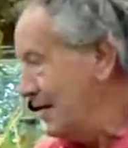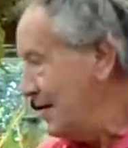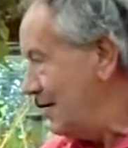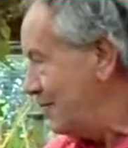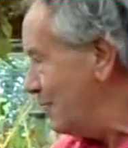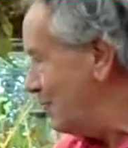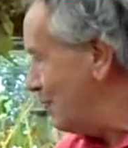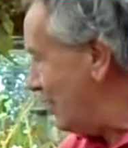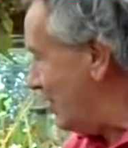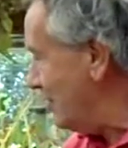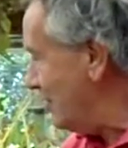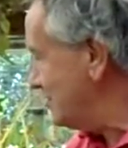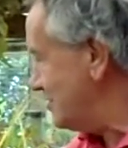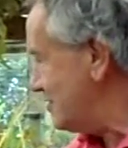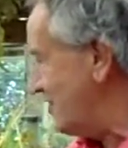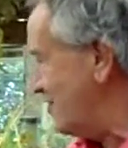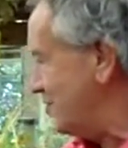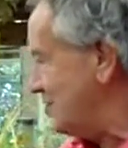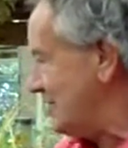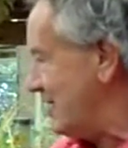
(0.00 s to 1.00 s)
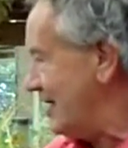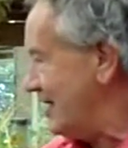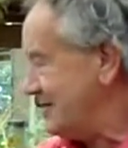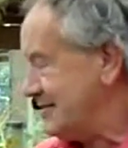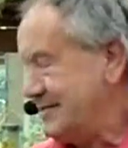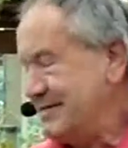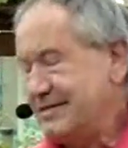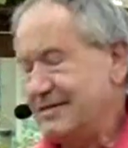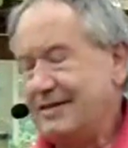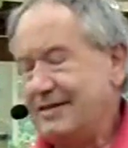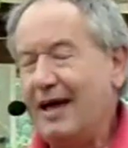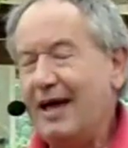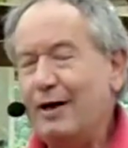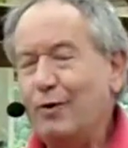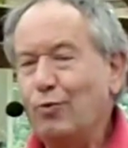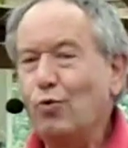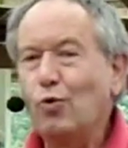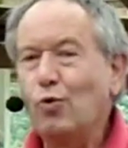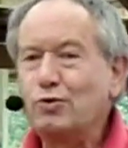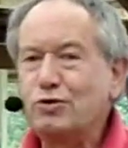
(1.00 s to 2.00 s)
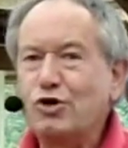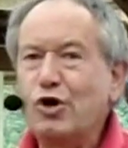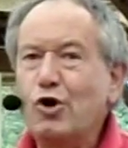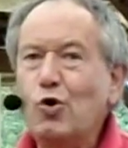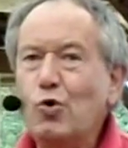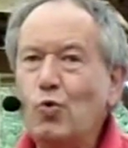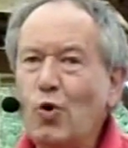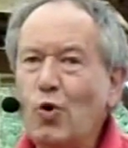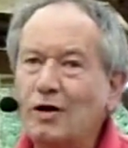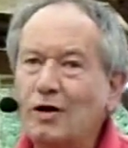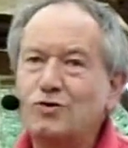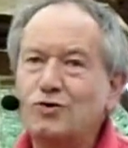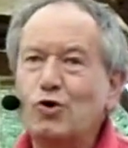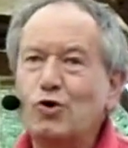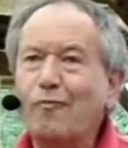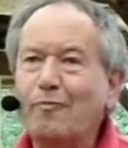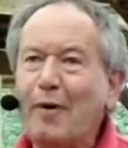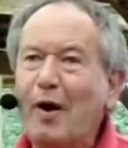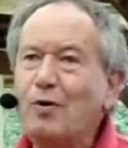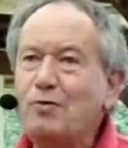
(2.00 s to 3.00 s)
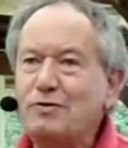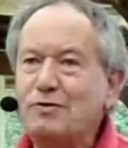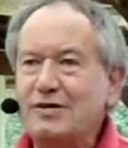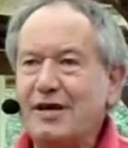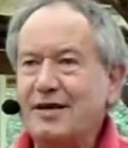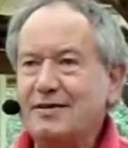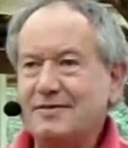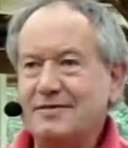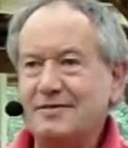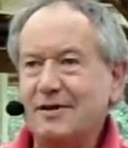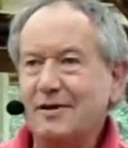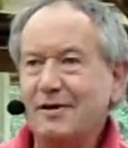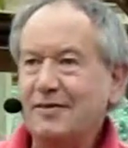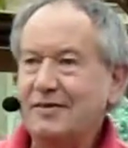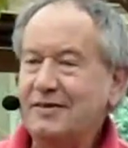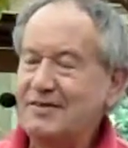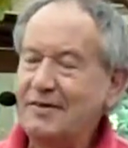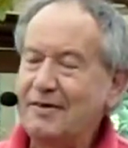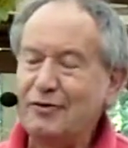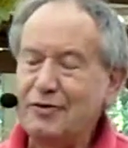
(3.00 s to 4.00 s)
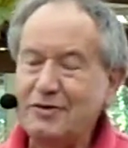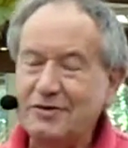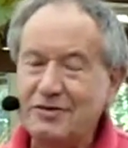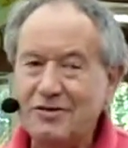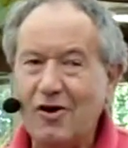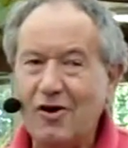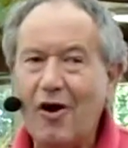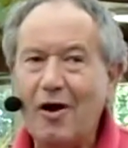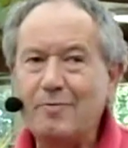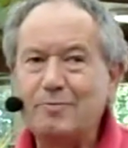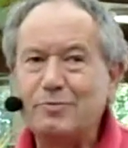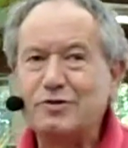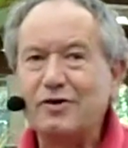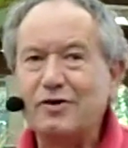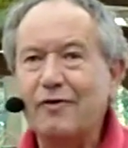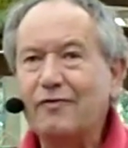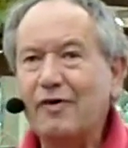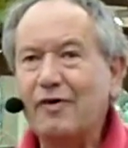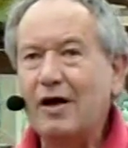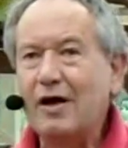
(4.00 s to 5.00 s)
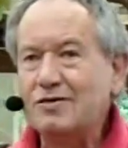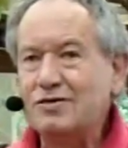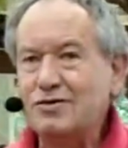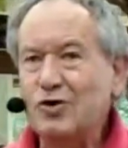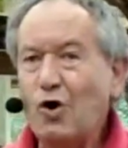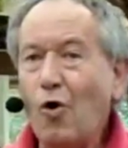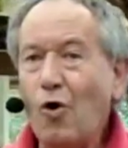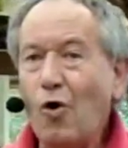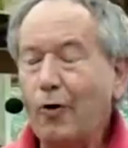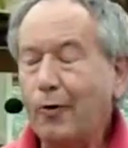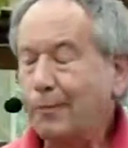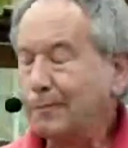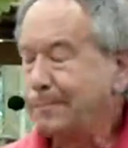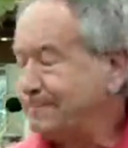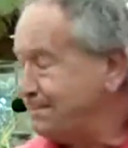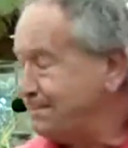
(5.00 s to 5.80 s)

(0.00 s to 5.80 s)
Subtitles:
The plants I've selected today will do both sets of different types of soil.